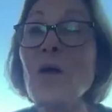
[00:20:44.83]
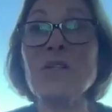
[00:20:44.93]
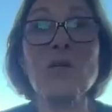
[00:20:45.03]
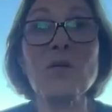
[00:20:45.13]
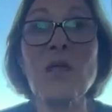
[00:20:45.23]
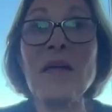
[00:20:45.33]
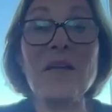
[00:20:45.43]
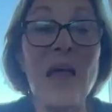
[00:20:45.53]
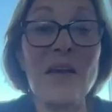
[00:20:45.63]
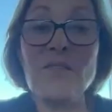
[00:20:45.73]
are also like a
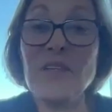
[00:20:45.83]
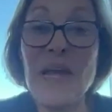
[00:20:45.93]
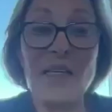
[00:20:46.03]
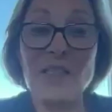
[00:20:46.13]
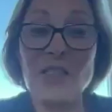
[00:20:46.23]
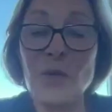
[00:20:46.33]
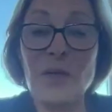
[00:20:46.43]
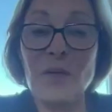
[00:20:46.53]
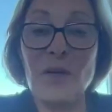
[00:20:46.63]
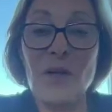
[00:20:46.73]
lot of dads who are,
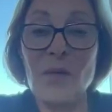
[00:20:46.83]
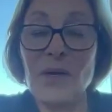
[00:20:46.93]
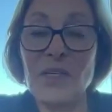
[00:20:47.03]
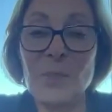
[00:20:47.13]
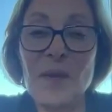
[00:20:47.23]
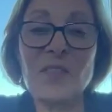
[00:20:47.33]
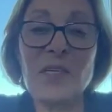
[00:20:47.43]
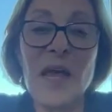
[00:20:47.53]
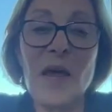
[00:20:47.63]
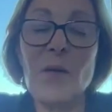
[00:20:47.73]
and
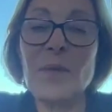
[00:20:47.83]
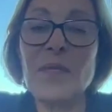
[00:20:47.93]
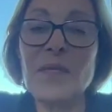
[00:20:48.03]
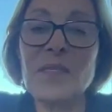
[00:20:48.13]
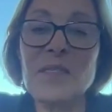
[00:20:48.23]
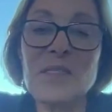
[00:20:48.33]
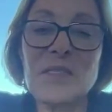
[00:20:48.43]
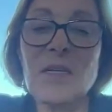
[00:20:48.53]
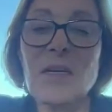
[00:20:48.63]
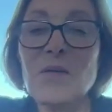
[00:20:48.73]
especially now, I mean, this is,
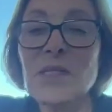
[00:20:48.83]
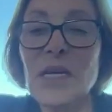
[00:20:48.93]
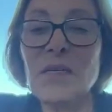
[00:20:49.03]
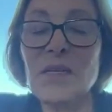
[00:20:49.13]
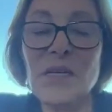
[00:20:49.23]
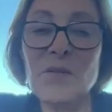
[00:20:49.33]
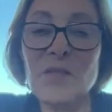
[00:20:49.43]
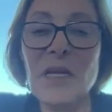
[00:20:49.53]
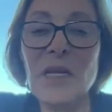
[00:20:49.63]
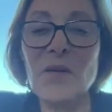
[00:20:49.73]
10
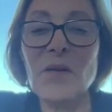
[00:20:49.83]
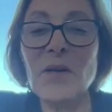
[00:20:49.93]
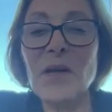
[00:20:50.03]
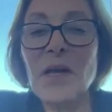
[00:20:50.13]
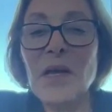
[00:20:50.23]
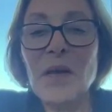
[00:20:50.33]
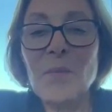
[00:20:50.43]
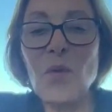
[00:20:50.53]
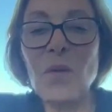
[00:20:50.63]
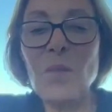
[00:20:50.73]
years later,
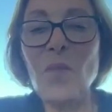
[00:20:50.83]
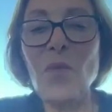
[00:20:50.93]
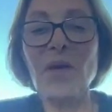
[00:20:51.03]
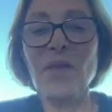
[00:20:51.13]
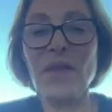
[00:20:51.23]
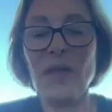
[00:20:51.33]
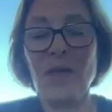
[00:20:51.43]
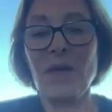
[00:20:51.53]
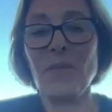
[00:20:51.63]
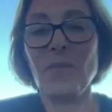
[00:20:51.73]
more and more, I
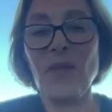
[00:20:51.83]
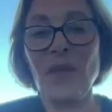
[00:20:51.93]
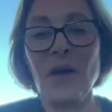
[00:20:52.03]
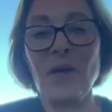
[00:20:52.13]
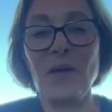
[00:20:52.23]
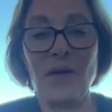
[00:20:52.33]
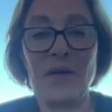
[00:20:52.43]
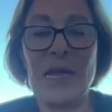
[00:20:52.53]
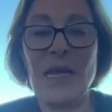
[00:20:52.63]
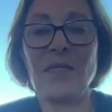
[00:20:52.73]
think
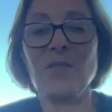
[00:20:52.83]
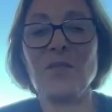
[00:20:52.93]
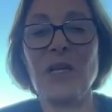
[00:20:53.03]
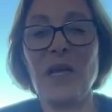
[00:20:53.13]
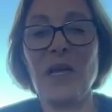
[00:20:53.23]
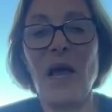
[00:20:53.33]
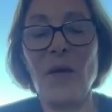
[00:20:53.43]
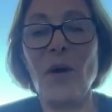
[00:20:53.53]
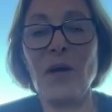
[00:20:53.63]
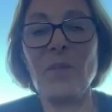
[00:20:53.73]
young dads are saying, I
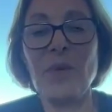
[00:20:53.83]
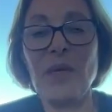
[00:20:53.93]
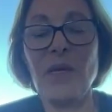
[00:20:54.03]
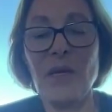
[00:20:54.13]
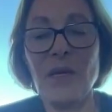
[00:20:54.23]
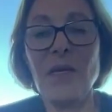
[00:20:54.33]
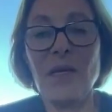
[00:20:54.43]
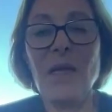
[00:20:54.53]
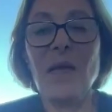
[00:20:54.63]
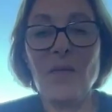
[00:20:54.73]
want to be
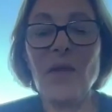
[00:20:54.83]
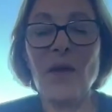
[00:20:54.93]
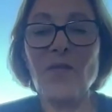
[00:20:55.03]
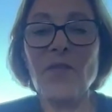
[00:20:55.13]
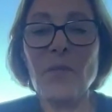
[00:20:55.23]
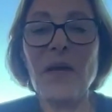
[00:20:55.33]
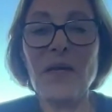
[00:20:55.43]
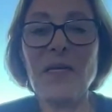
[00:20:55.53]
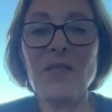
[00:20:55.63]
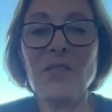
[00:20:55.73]
there for my
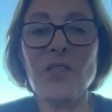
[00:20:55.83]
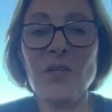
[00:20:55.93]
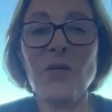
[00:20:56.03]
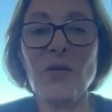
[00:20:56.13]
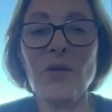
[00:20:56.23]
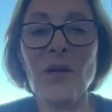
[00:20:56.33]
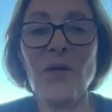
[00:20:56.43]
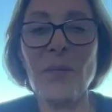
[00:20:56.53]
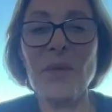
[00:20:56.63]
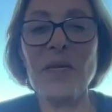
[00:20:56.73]
kids too,
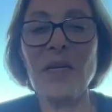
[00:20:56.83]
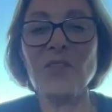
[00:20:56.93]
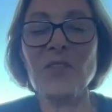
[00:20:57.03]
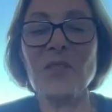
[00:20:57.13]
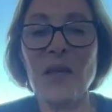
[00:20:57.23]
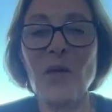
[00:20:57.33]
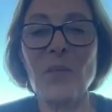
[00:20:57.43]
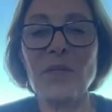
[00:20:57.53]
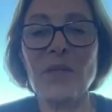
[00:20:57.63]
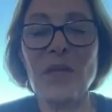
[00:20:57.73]
I mean, not just
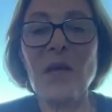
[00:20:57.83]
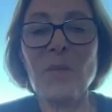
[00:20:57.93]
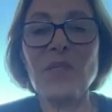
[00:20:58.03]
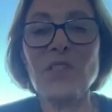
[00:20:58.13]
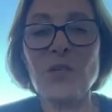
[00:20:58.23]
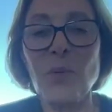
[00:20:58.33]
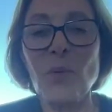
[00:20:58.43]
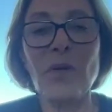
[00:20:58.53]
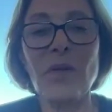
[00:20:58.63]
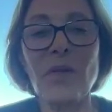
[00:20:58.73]
there, but
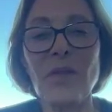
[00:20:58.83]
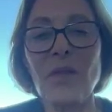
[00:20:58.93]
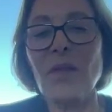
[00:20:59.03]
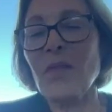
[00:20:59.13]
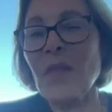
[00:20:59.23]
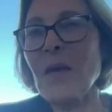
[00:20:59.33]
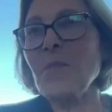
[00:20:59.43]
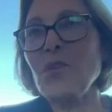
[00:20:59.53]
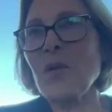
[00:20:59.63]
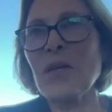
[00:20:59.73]
support
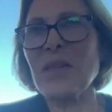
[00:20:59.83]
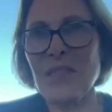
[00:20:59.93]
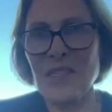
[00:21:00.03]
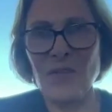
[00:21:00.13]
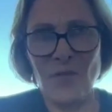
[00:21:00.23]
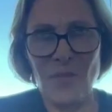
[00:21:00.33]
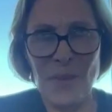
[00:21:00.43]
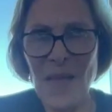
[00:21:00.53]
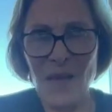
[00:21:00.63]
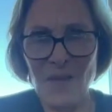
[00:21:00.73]
them doing this different
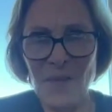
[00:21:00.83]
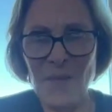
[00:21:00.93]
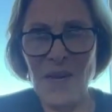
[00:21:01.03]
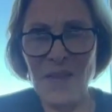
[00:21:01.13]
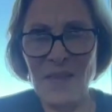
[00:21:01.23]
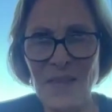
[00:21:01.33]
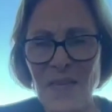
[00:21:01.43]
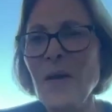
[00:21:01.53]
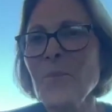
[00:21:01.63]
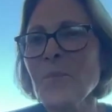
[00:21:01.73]
path. I mean, I
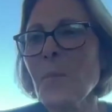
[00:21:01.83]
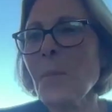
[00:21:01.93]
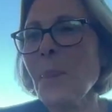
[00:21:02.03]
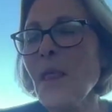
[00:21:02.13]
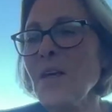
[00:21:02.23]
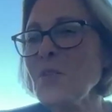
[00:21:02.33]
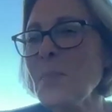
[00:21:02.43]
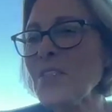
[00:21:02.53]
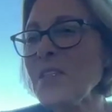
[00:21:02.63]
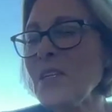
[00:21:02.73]
think
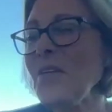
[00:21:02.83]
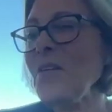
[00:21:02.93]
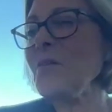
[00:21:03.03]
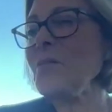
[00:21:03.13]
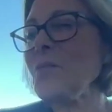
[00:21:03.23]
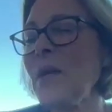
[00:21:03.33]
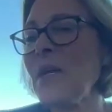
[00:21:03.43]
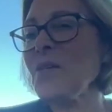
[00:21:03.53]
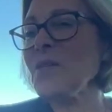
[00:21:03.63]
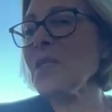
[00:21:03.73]
especially, 20
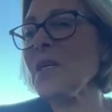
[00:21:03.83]
years